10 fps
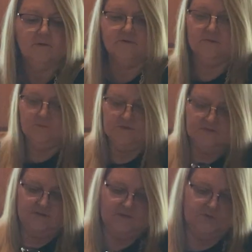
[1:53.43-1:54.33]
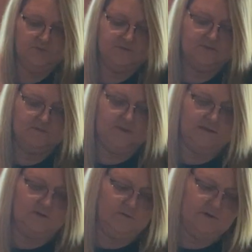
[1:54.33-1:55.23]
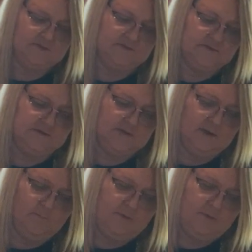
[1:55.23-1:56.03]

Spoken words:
So we're just going to drizzle that across the top.